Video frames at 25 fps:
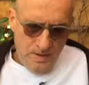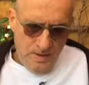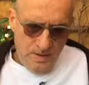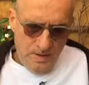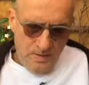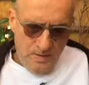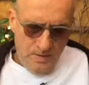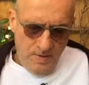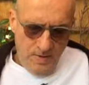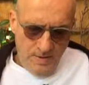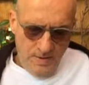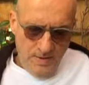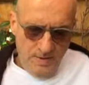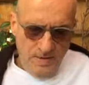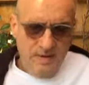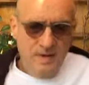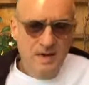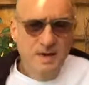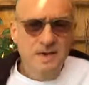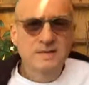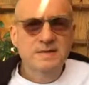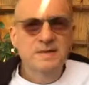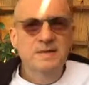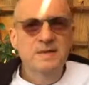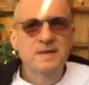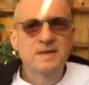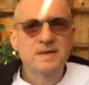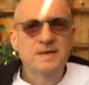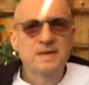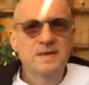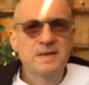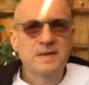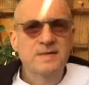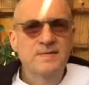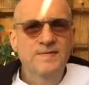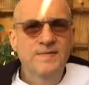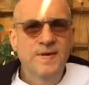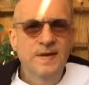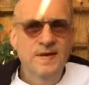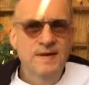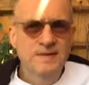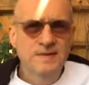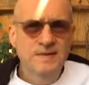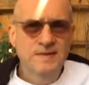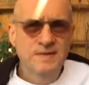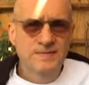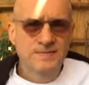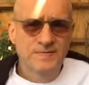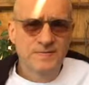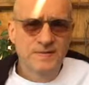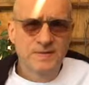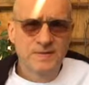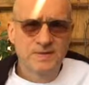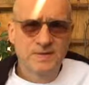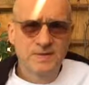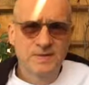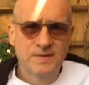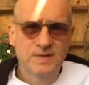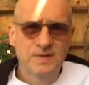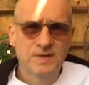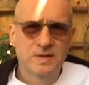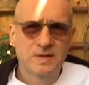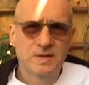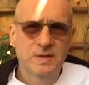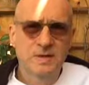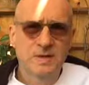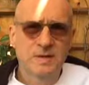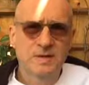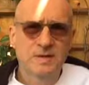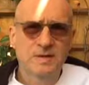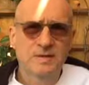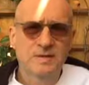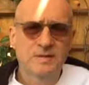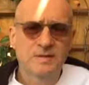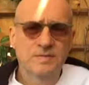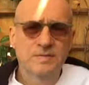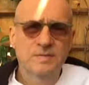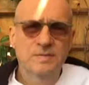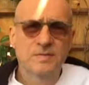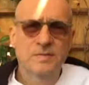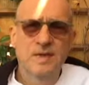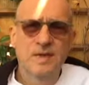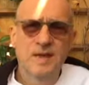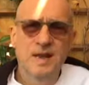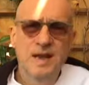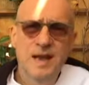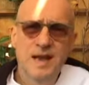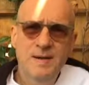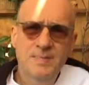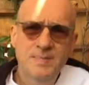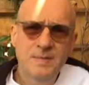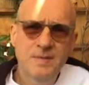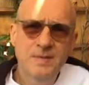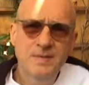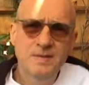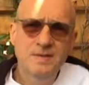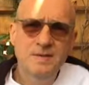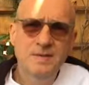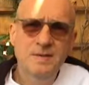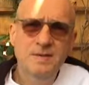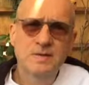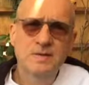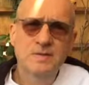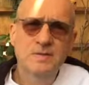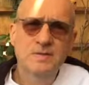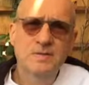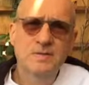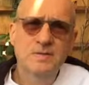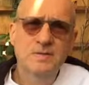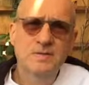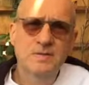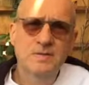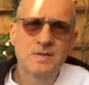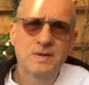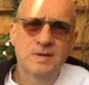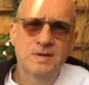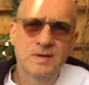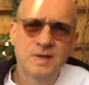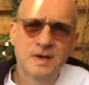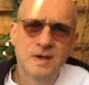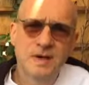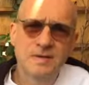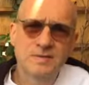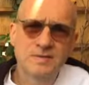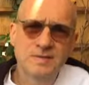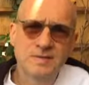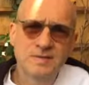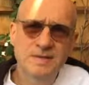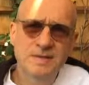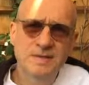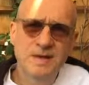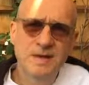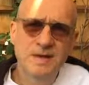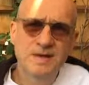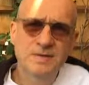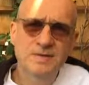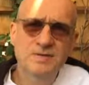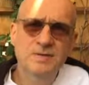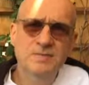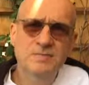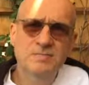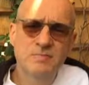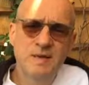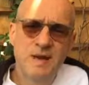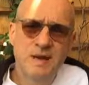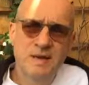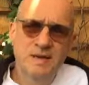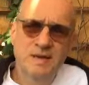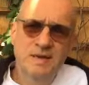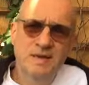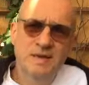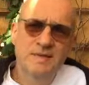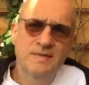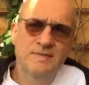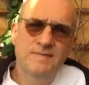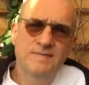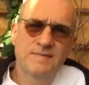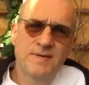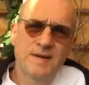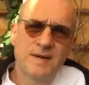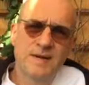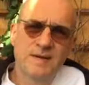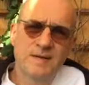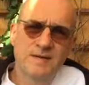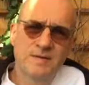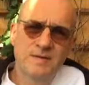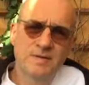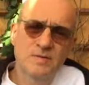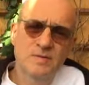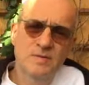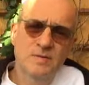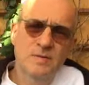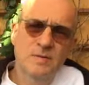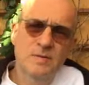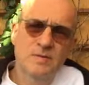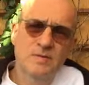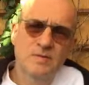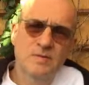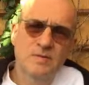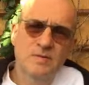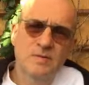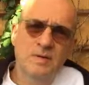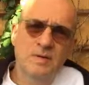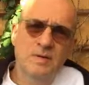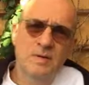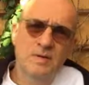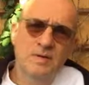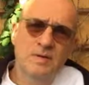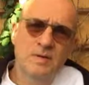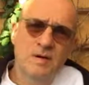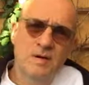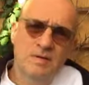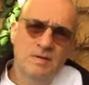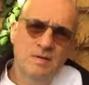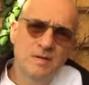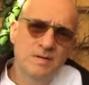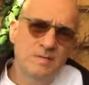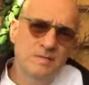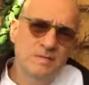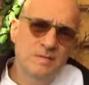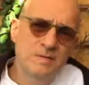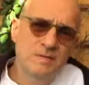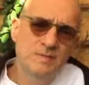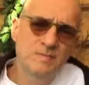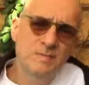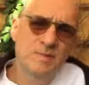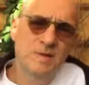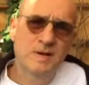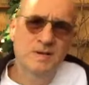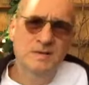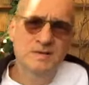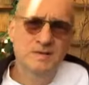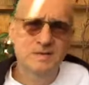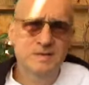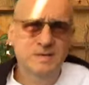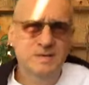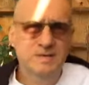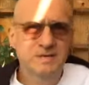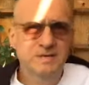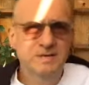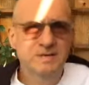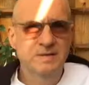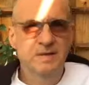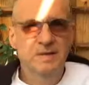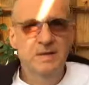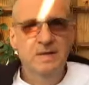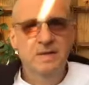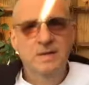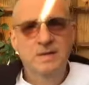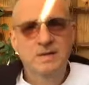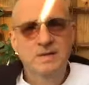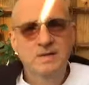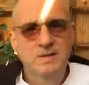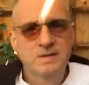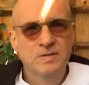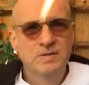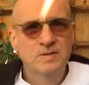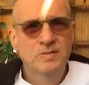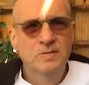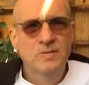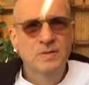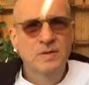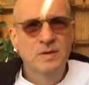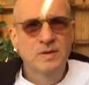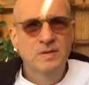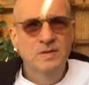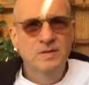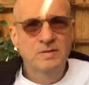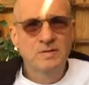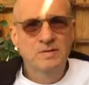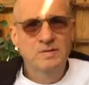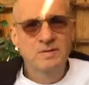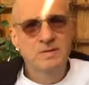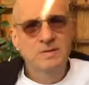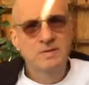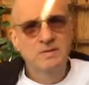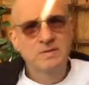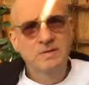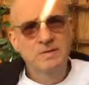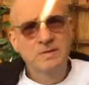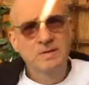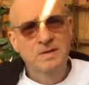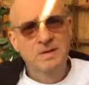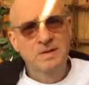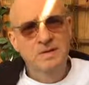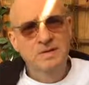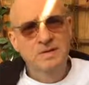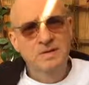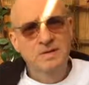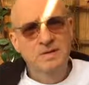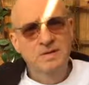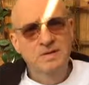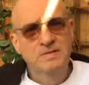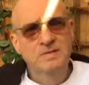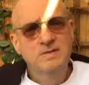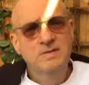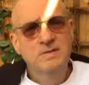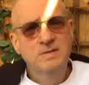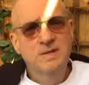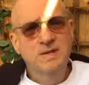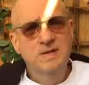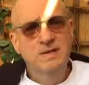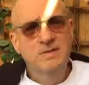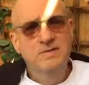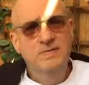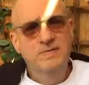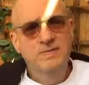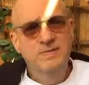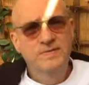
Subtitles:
Recognizing the effects of conditioning. What happened to you, and how does that directly affect your current responses to the world, to yourself?